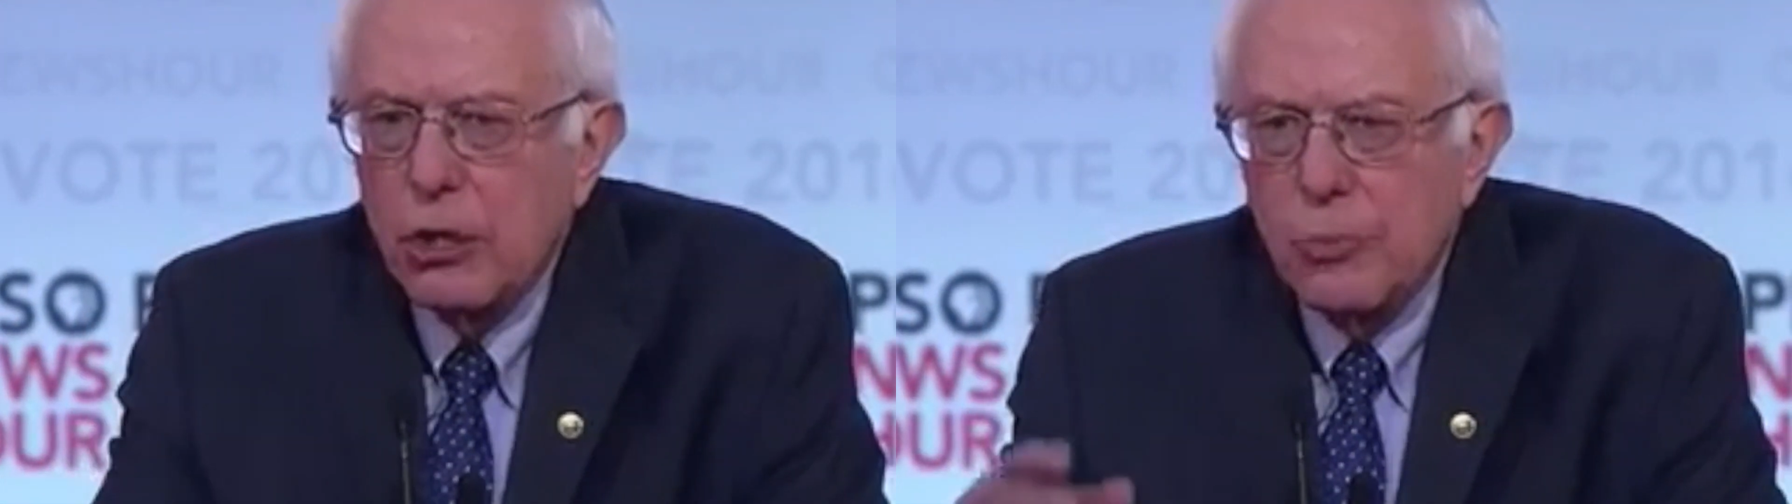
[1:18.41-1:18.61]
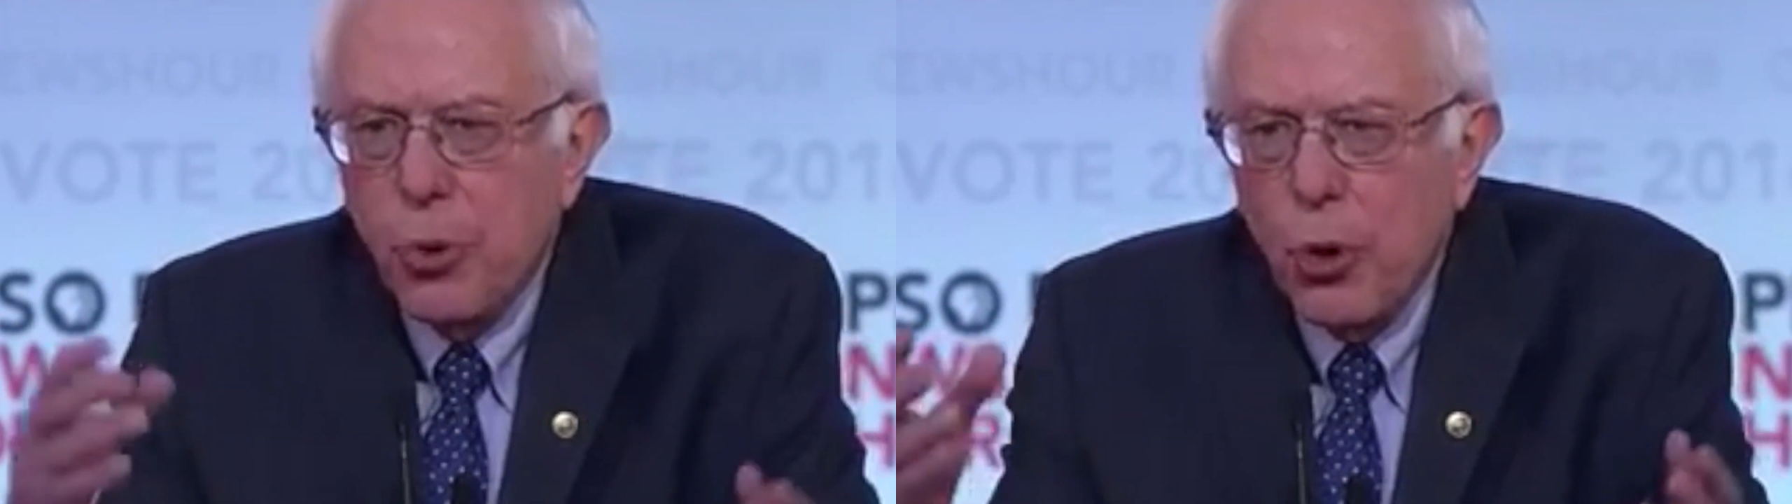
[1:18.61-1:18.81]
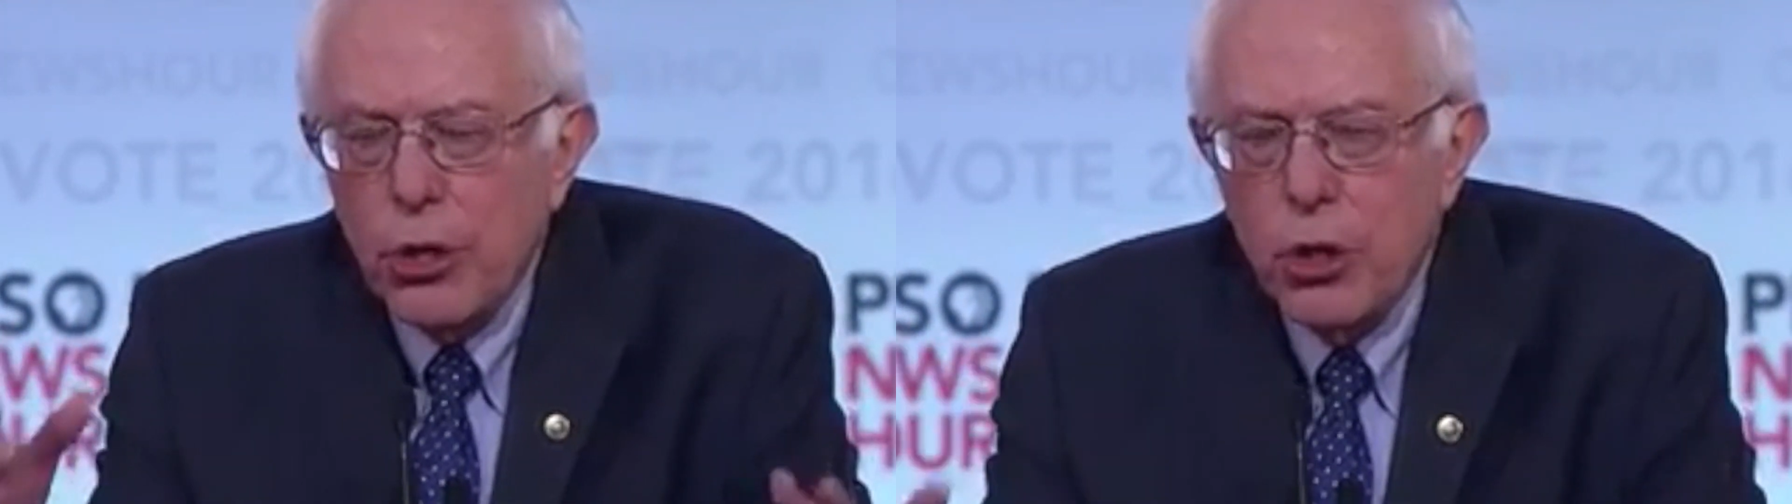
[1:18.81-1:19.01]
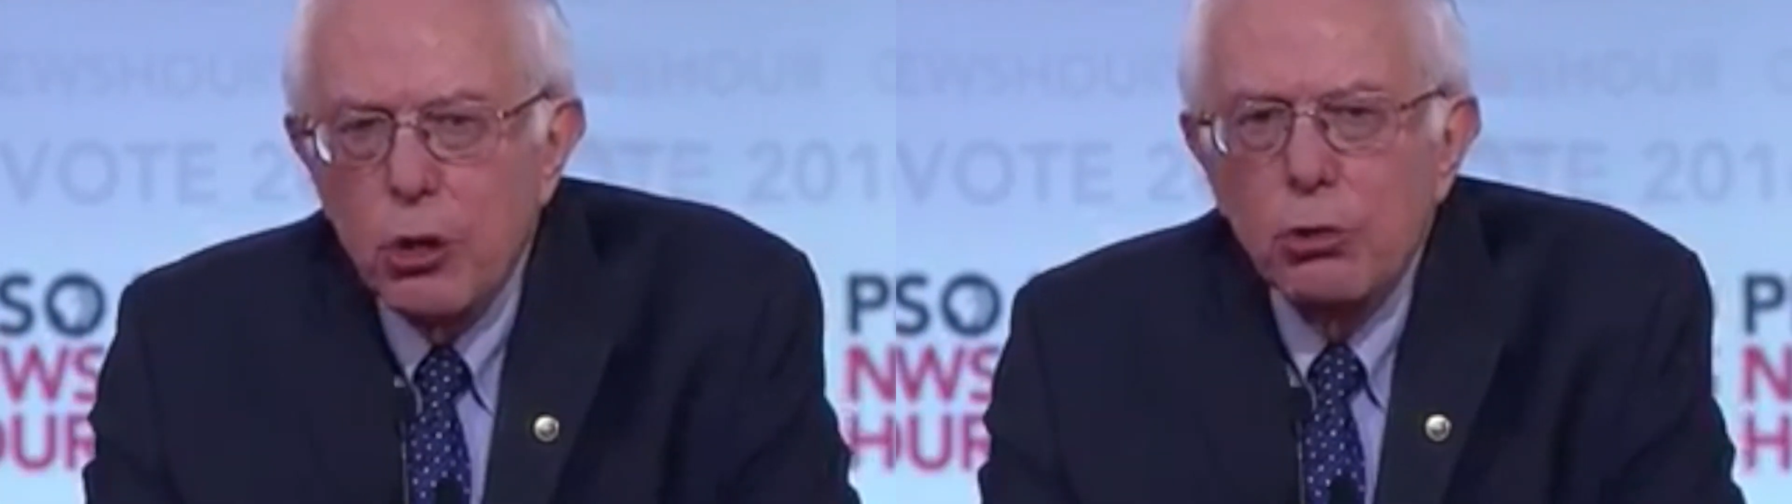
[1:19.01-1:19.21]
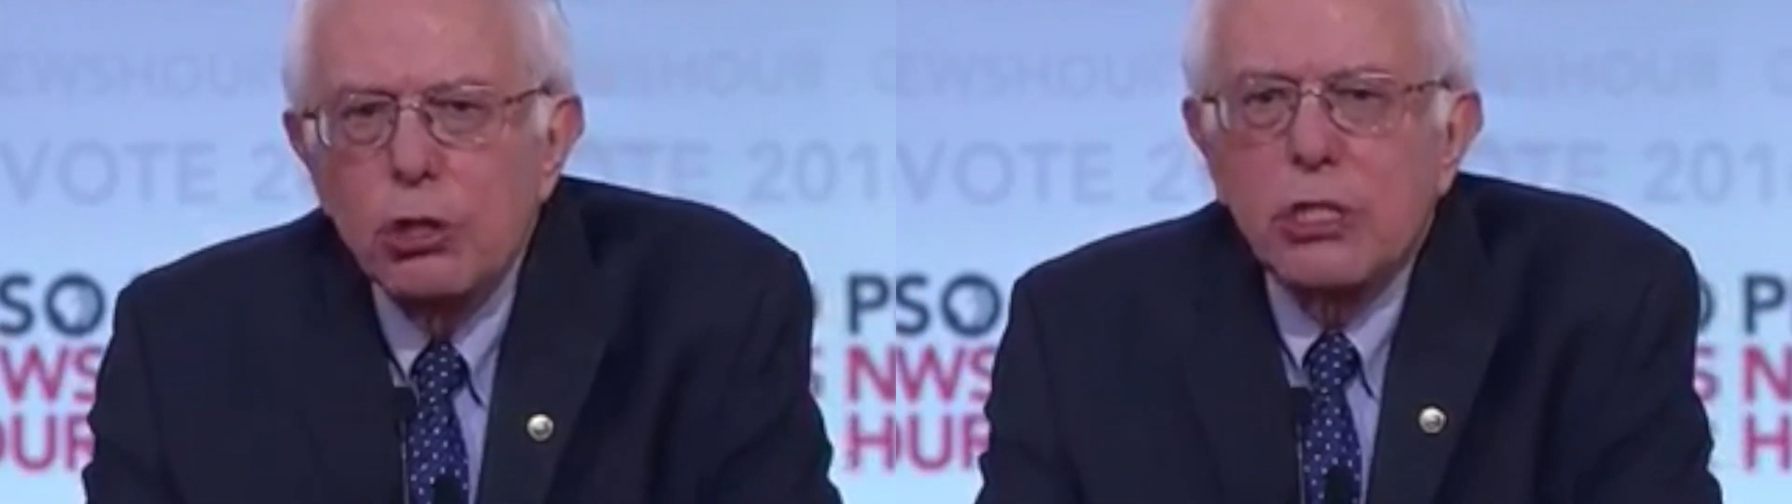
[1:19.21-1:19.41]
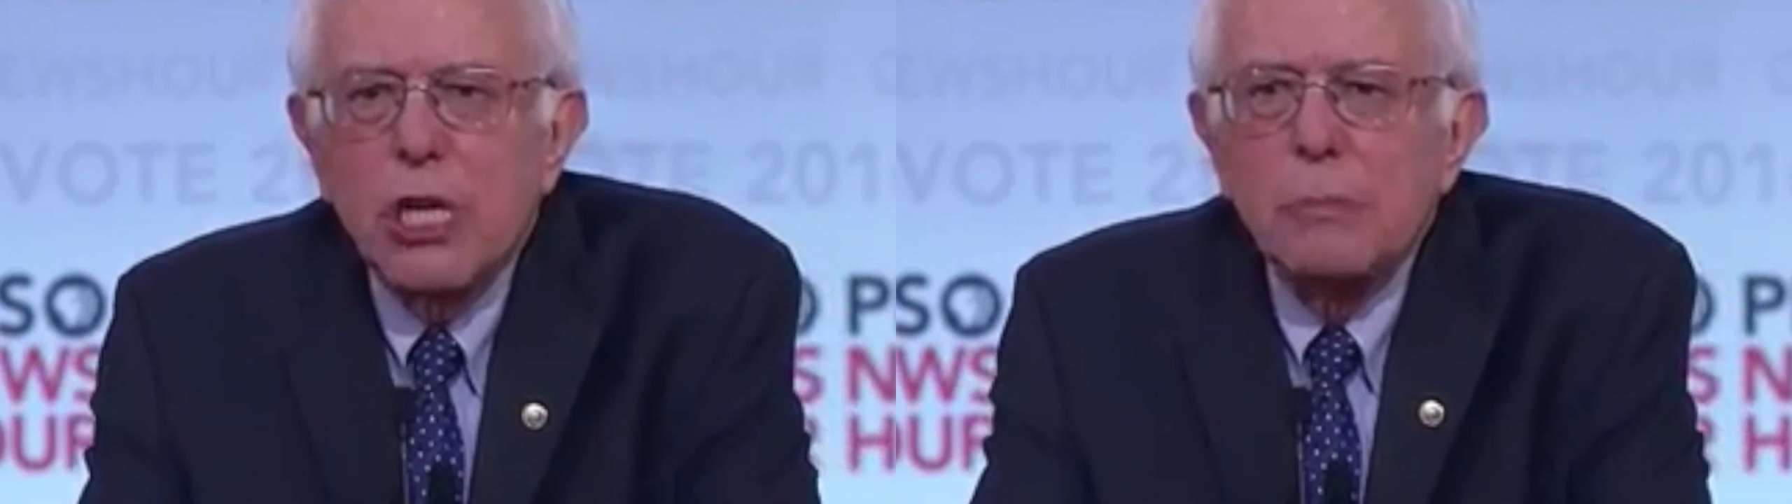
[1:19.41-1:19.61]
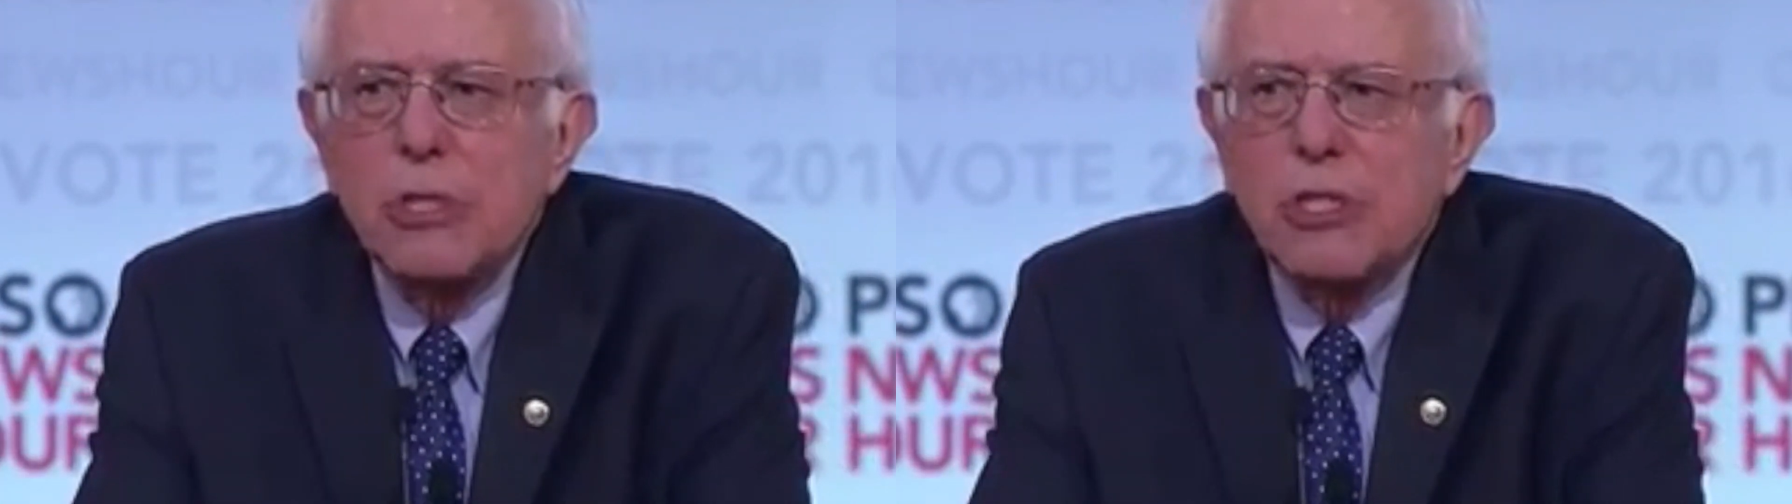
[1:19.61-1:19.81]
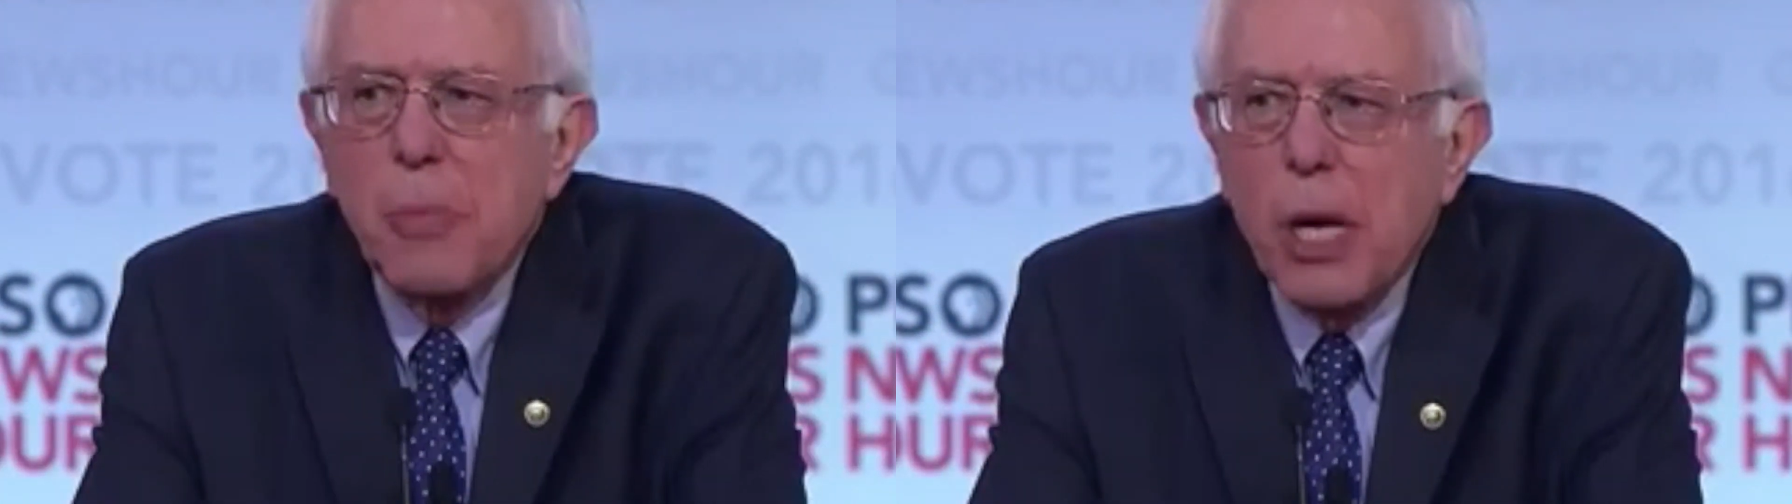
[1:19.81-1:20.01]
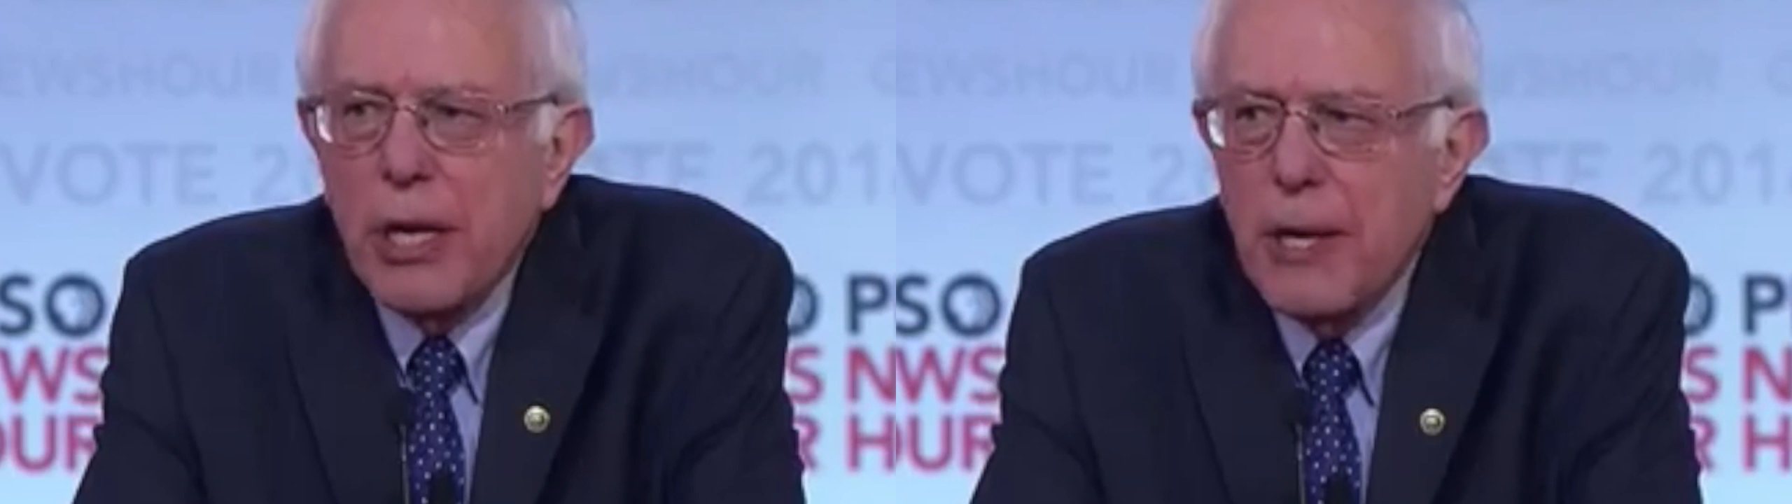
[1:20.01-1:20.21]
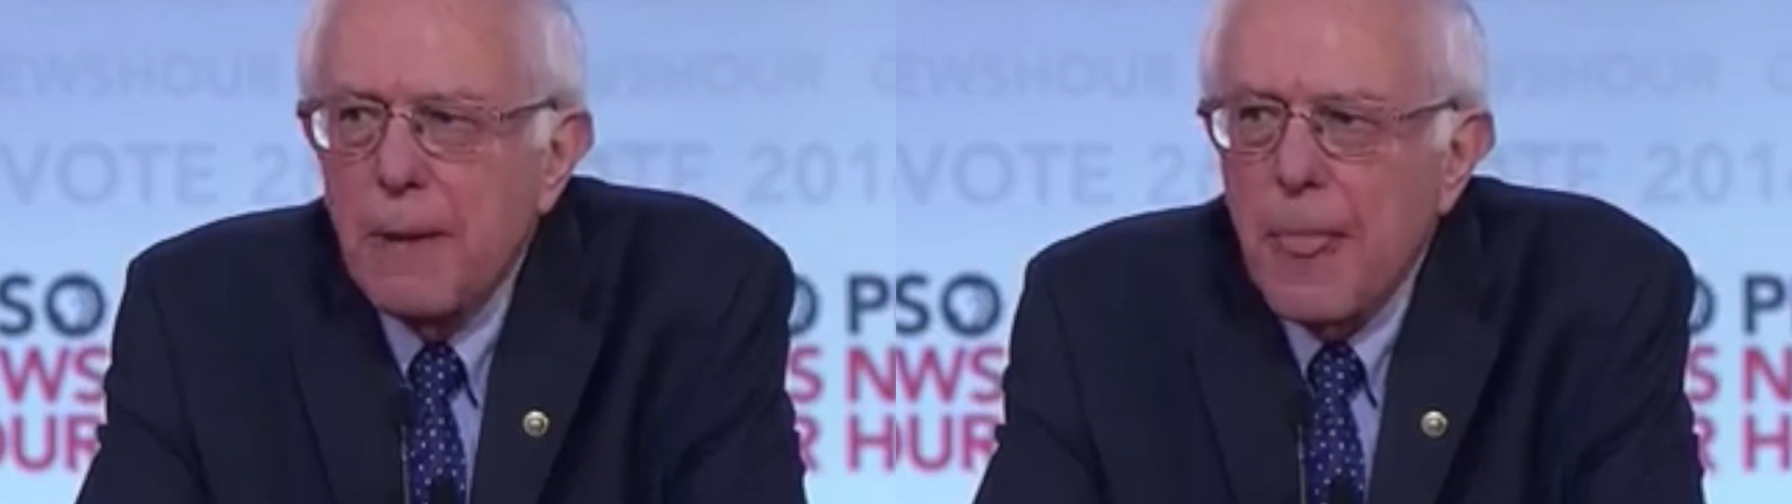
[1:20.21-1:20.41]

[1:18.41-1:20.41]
to pour huge sums of money